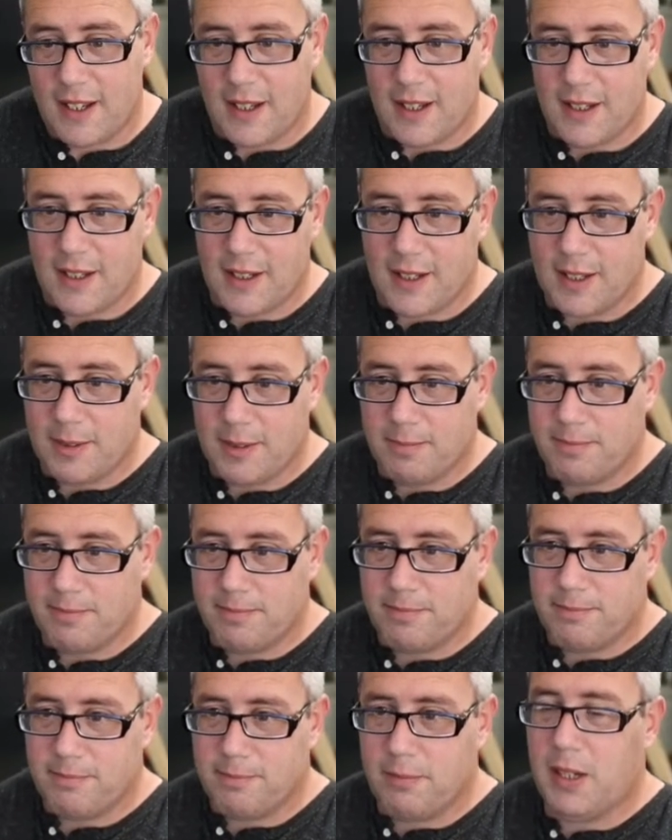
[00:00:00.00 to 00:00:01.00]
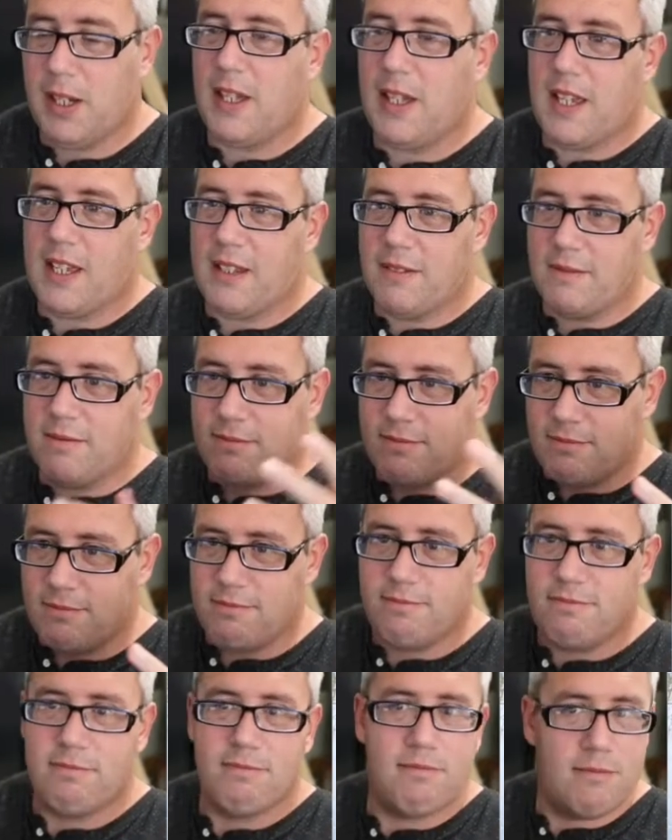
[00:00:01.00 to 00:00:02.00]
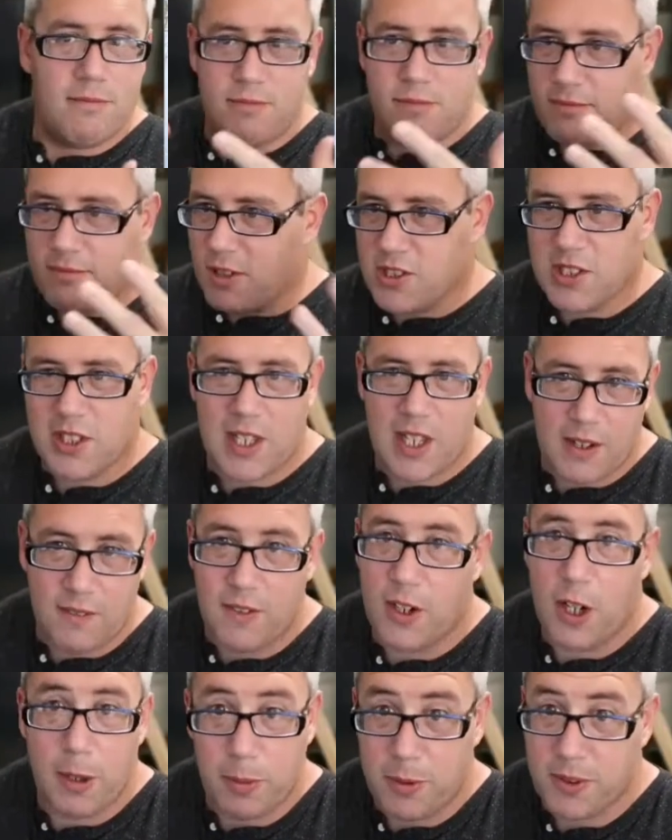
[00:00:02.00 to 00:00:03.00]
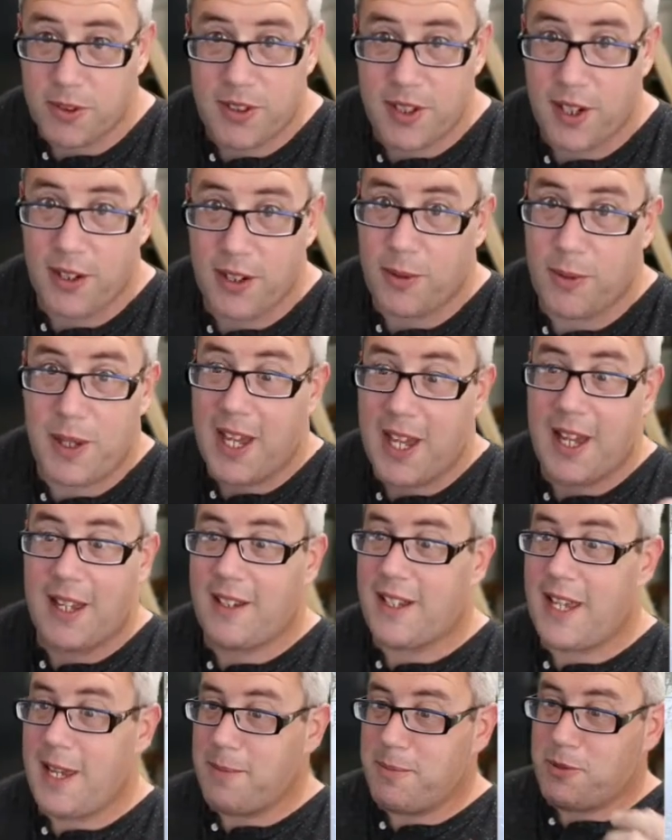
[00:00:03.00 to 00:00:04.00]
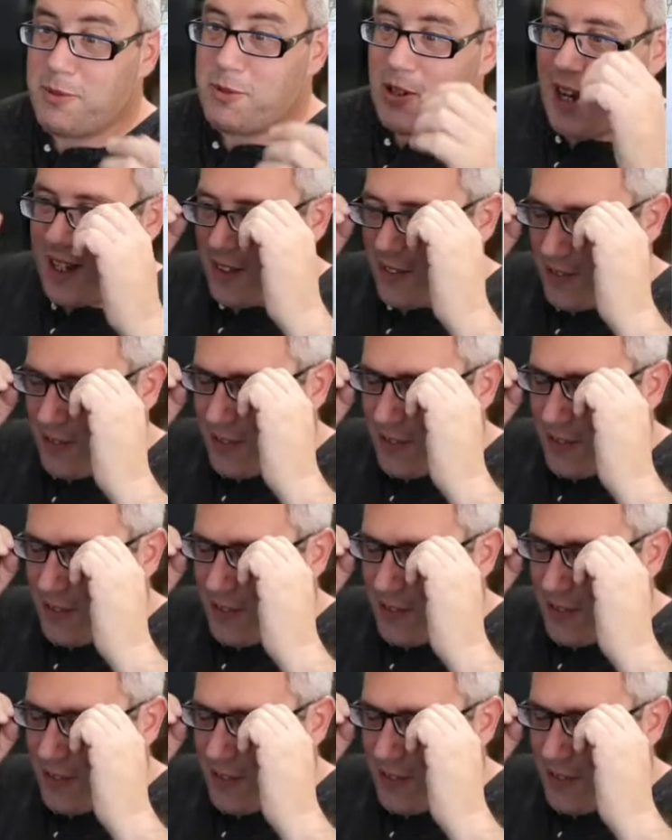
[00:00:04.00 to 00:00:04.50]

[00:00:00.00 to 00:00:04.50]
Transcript: Um, but again, there's a lot of variables here that we can't keep track of.